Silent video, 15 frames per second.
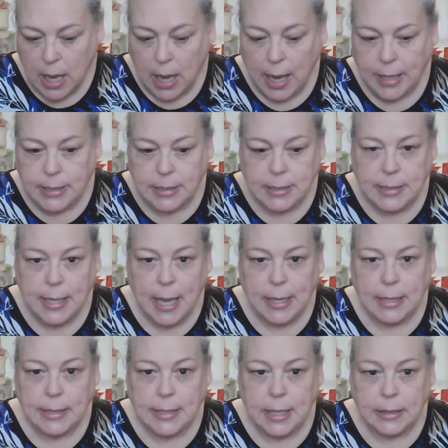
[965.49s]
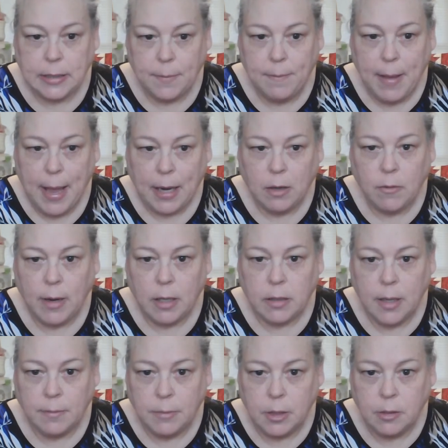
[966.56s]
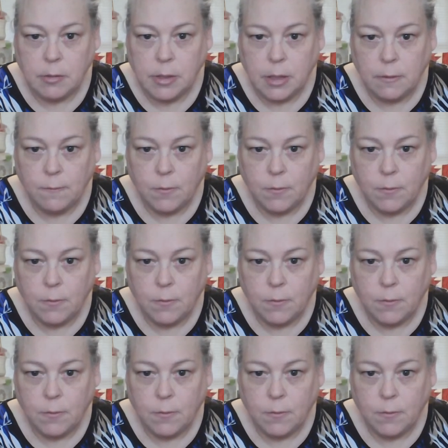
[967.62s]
I decided that the background I'm using